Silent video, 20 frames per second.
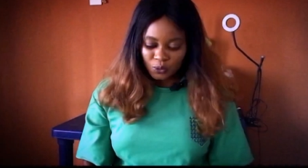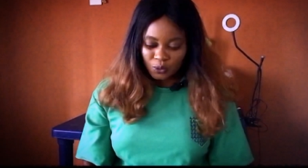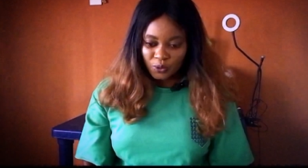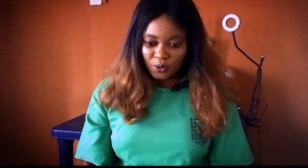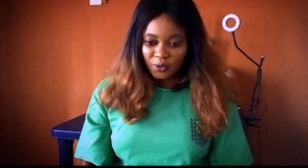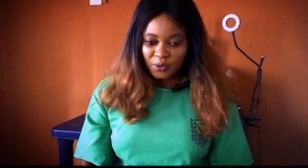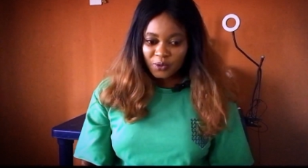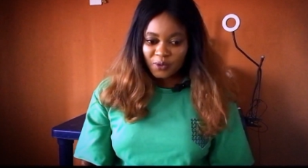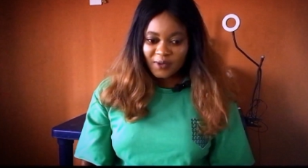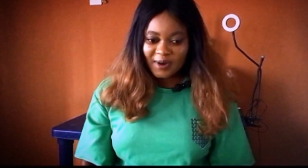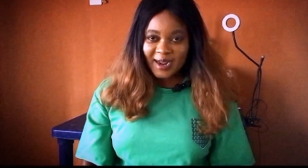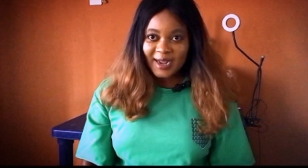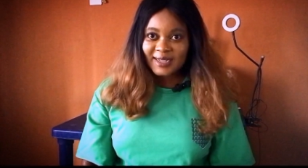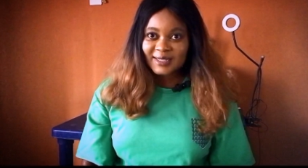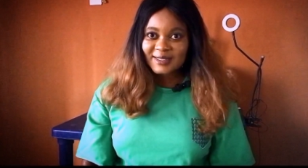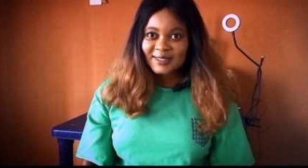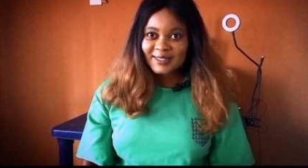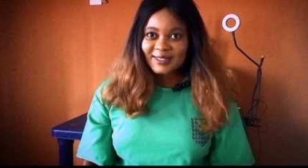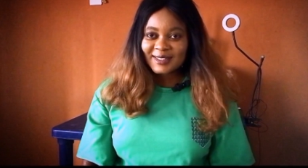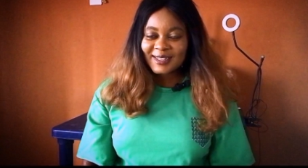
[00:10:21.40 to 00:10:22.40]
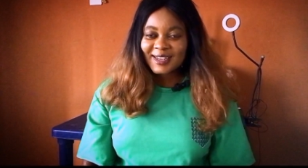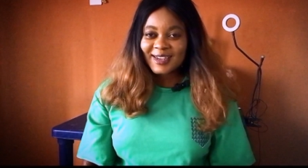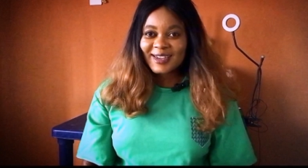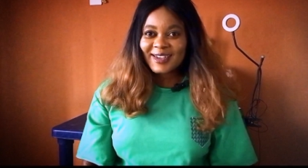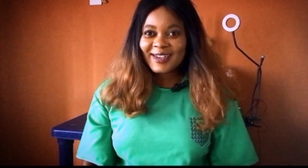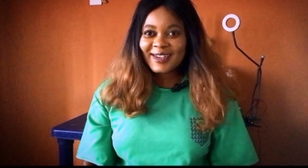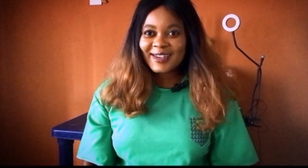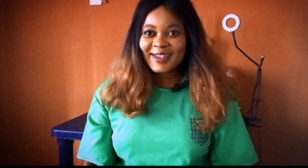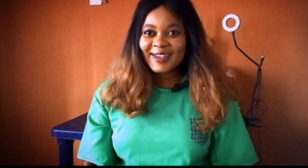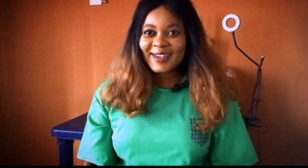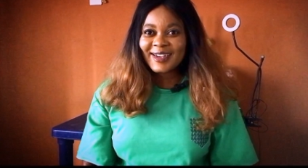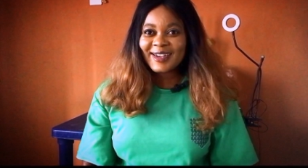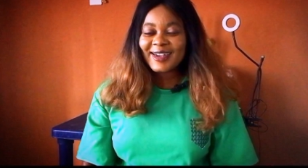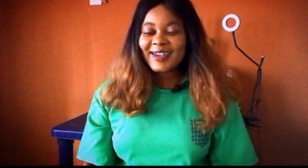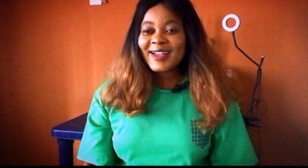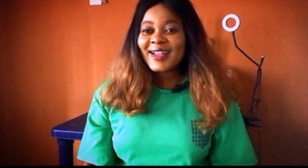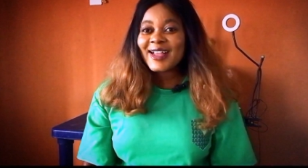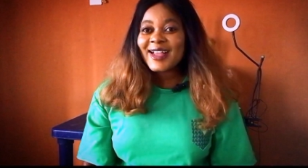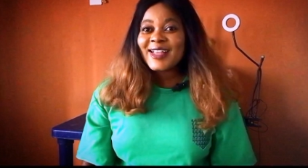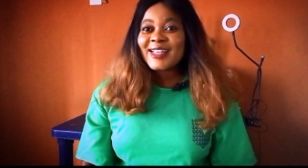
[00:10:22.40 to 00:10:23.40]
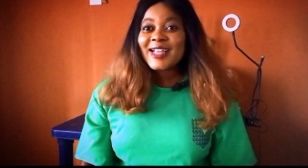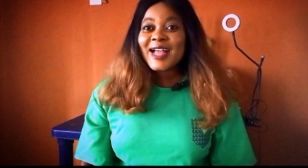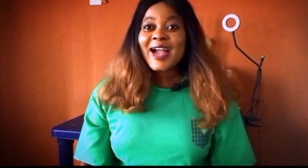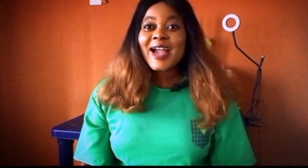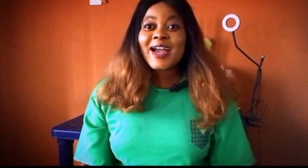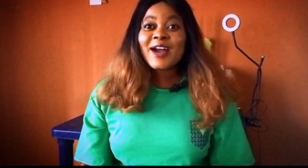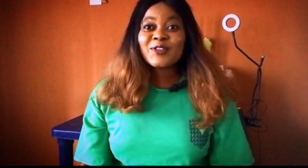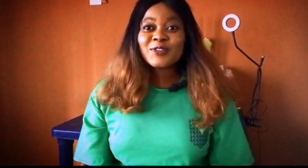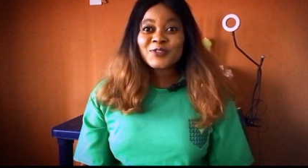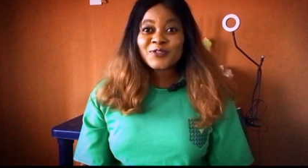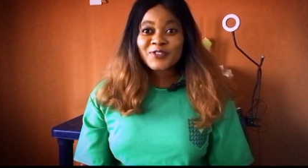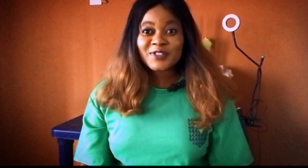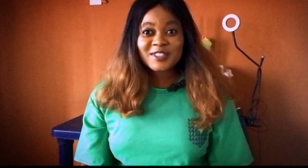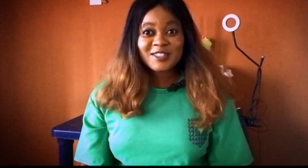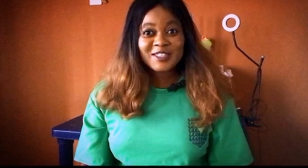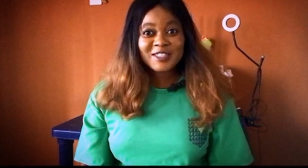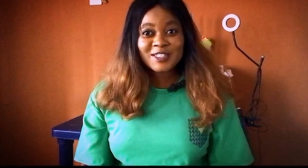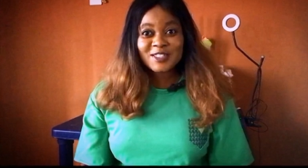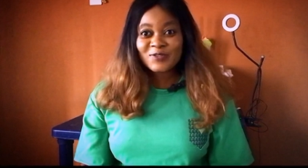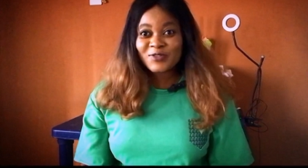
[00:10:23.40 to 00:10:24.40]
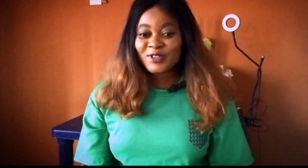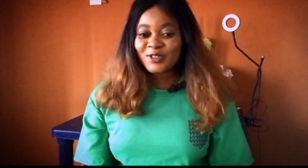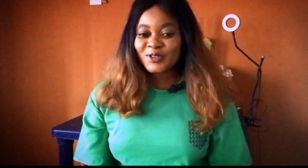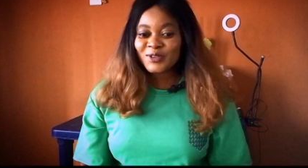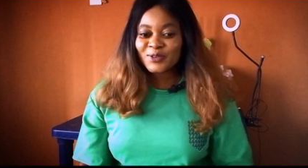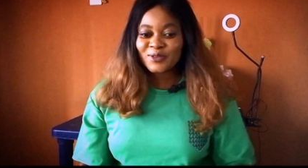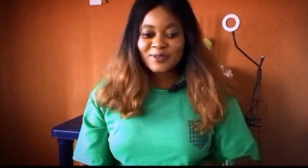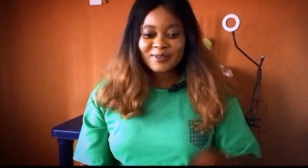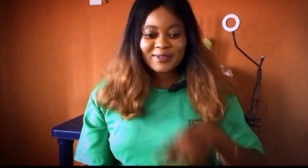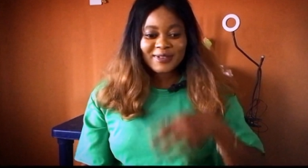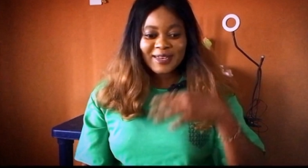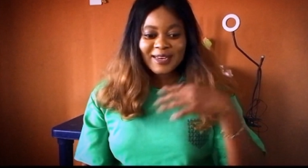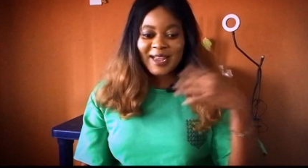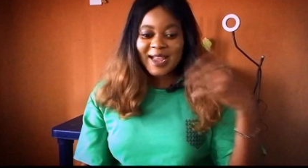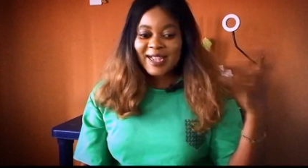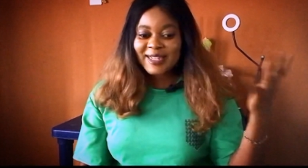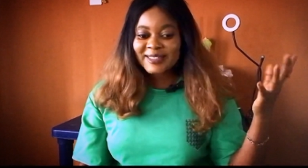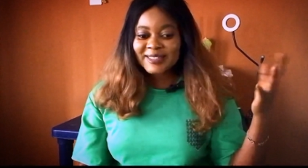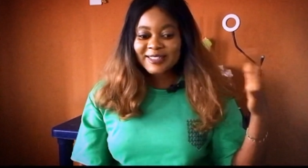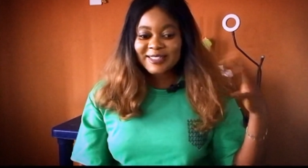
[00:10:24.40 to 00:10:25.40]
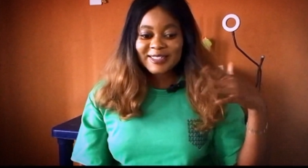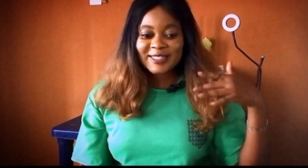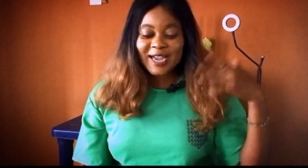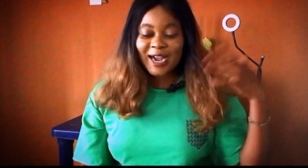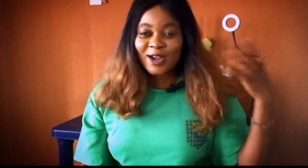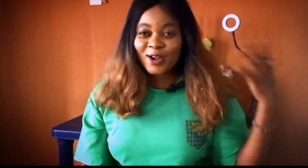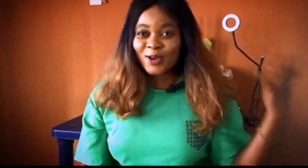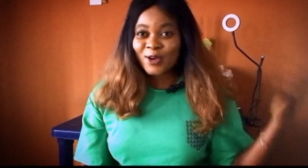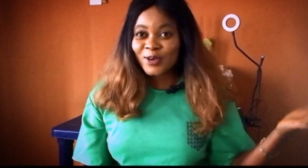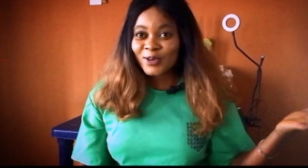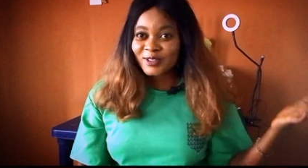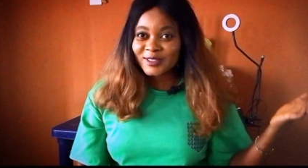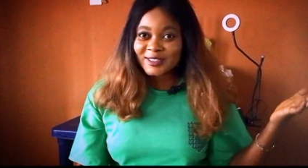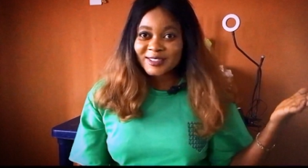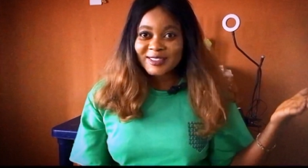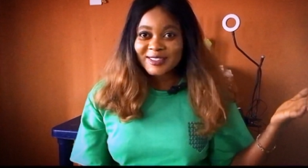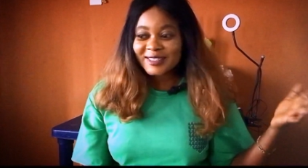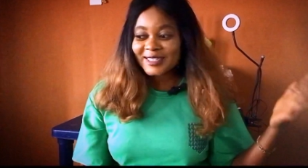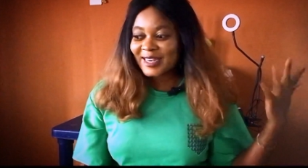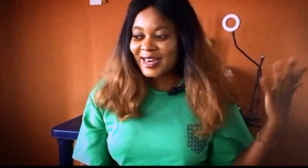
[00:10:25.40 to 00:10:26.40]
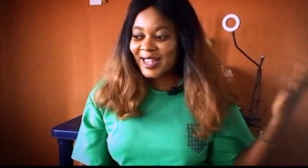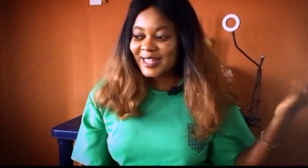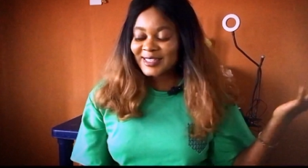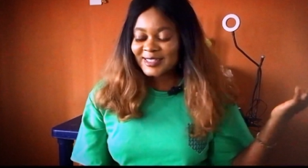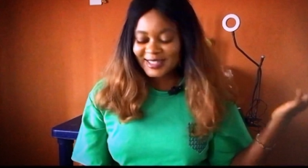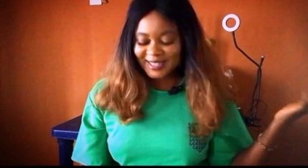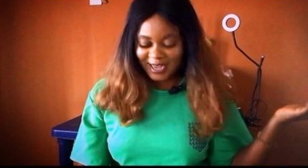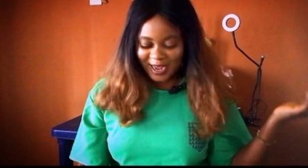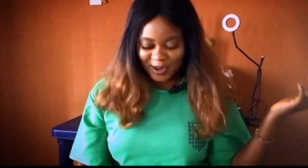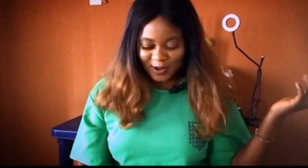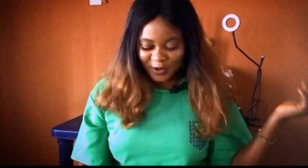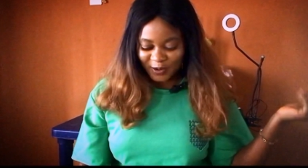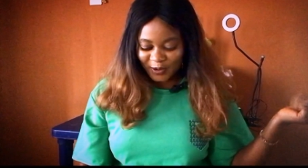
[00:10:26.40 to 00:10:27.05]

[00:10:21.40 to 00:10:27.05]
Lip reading: too, right? I have to finish this video. Lights, you are gone. Lights, you are